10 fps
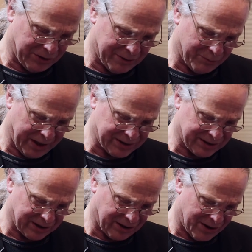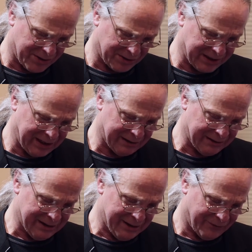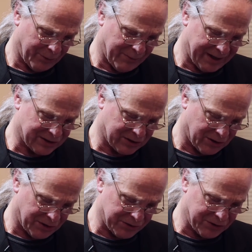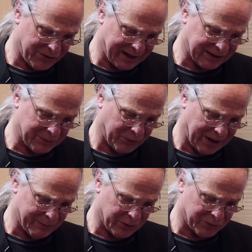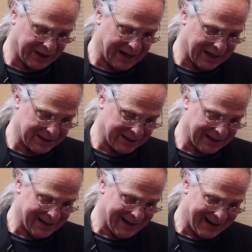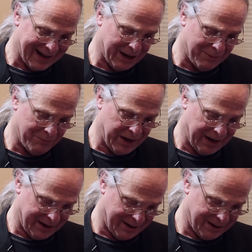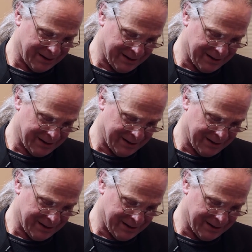you embraced the carnal heat. From my skull you drank the primal reality. I am Bear.